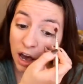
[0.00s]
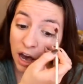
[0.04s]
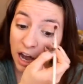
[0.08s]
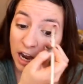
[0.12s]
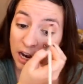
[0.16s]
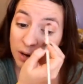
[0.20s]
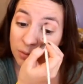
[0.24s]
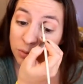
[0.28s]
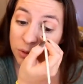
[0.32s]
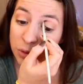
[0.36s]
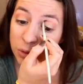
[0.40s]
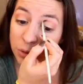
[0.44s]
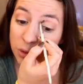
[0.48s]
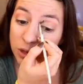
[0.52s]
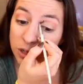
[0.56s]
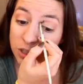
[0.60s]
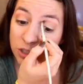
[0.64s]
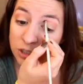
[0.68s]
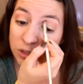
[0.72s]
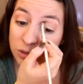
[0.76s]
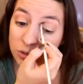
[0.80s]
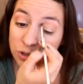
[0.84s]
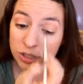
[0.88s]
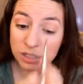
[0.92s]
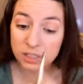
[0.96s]
I'm
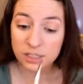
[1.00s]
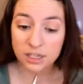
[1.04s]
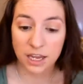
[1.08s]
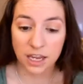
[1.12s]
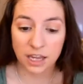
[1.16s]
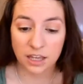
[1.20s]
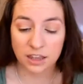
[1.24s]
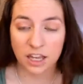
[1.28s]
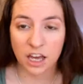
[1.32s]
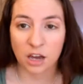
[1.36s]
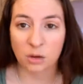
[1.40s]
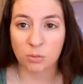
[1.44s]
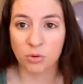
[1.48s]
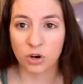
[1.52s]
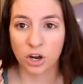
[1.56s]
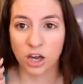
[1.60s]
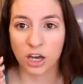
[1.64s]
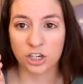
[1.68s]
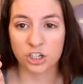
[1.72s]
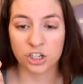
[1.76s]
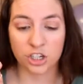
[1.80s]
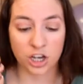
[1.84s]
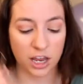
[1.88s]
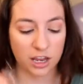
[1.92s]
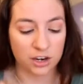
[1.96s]
going to just take that
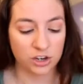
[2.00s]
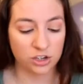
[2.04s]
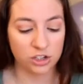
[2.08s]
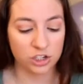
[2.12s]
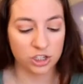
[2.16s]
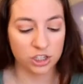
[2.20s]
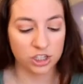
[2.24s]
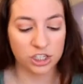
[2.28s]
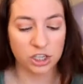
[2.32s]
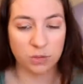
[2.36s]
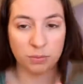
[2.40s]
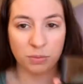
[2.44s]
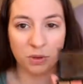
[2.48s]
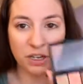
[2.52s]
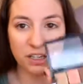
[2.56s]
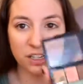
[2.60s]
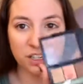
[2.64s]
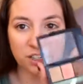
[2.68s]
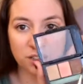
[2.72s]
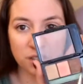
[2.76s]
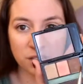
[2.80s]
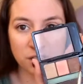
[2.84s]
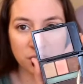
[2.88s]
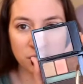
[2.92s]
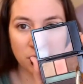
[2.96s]
brush and just dip it
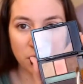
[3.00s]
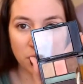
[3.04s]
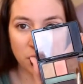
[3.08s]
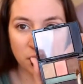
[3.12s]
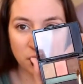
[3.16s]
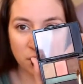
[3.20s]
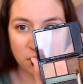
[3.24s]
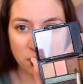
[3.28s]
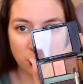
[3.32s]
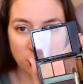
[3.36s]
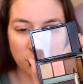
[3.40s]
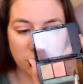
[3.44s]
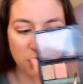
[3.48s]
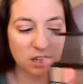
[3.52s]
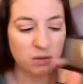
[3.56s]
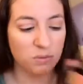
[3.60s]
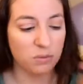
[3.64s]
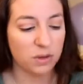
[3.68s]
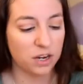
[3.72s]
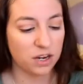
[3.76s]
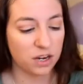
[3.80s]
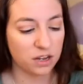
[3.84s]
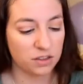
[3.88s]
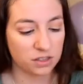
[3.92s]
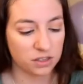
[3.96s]
just a teeny weeny
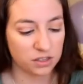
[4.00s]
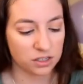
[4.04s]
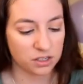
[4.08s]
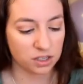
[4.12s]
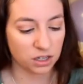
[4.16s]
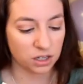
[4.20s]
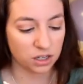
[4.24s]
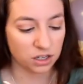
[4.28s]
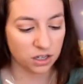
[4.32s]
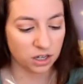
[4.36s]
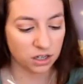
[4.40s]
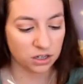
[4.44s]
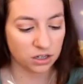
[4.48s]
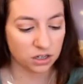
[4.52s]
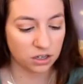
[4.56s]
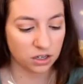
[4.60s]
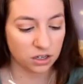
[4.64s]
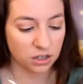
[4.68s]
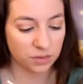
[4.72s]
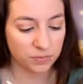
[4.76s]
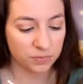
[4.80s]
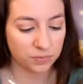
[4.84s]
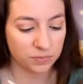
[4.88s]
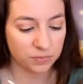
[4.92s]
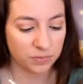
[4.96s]
bit in this dark
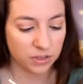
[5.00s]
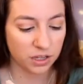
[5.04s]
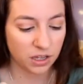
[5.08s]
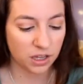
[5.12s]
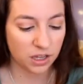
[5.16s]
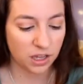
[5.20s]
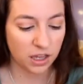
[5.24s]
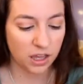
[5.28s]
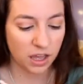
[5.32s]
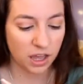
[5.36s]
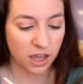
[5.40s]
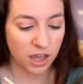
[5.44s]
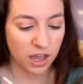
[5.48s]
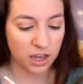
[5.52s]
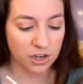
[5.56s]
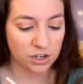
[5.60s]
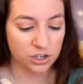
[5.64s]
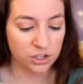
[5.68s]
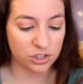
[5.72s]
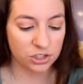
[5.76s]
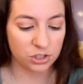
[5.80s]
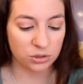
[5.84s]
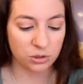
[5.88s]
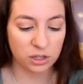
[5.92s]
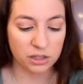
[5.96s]
color
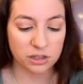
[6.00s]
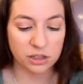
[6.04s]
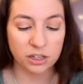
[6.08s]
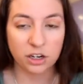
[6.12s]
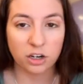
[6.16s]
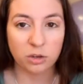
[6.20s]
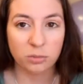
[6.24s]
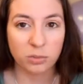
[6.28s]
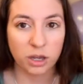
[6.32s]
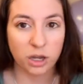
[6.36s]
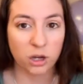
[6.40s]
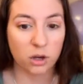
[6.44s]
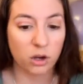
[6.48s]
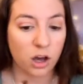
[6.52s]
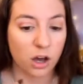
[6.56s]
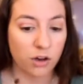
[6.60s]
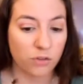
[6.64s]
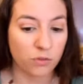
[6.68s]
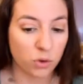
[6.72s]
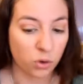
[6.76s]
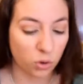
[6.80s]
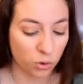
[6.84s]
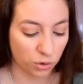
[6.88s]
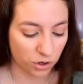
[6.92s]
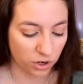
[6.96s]
and just do a little bit
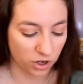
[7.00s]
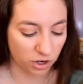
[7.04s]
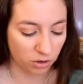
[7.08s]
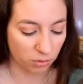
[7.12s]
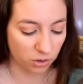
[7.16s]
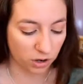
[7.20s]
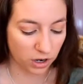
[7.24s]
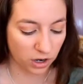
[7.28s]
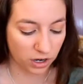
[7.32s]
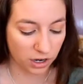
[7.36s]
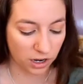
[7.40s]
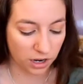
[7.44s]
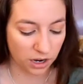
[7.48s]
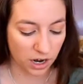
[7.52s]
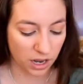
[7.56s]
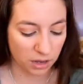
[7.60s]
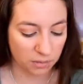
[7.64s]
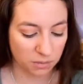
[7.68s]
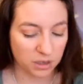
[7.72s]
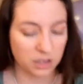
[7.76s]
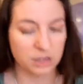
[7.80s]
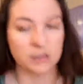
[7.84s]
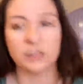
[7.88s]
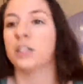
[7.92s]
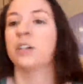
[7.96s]
of corner work. And
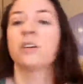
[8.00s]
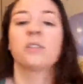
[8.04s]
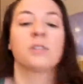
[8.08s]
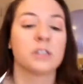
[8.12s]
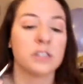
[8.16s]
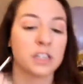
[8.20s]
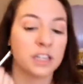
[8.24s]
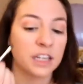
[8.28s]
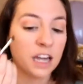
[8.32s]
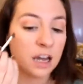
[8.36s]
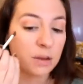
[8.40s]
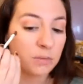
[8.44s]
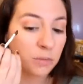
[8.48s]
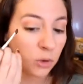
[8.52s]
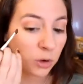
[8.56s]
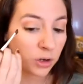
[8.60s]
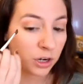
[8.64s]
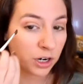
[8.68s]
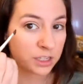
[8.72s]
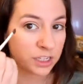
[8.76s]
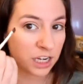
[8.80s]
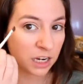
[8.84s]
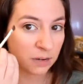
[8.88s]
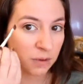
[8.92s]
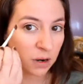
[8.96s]
I mean literally, I'm
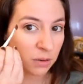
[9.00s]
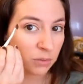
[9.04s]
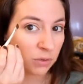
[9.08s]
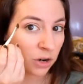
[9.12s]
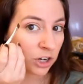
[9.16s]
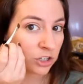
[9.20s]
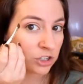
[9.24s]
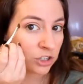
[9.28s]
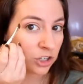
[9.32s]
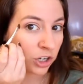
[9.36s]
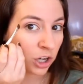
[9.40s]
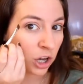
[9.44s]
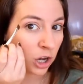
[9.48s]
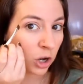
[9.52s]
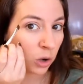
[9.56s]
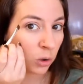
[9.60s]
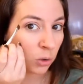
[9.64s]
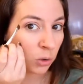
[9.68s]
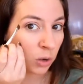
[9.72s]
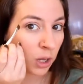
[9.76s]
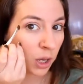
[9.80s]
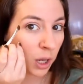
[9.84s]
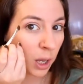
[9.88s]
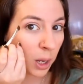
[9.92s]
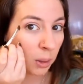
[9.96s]
going to take my brush and
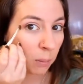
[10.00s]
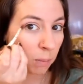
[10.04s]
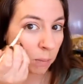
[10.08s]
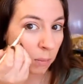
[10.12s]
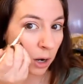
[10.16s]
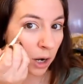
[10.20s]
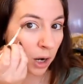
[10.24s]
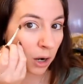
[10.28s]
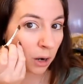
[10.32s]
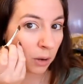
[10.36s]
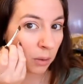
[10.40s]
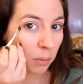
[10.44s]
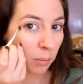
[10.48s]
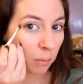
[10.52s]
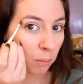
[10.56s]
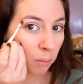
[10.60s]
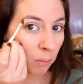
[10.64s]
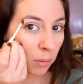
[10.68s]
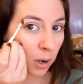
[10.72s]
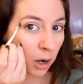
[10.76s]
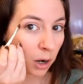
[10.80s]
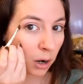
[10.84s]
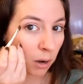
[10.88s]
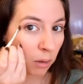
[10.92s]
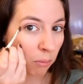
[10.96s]
go mer,
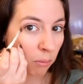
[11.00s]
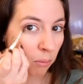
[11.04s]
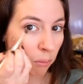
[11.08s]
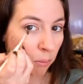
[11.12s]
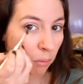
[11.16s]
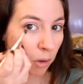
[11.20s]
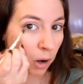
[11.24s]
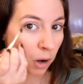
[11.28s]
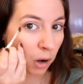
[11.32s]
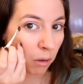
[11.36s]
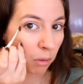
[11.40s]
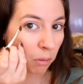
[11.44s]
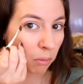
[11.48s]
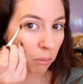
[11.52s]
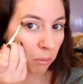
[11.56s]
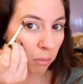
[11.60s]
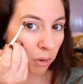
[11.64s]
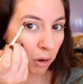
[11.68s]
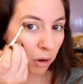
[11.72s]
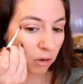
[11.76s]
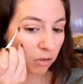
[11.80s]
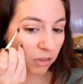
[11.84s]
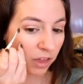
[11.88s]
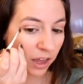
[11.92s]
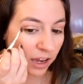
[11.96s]
mer, mer, mer.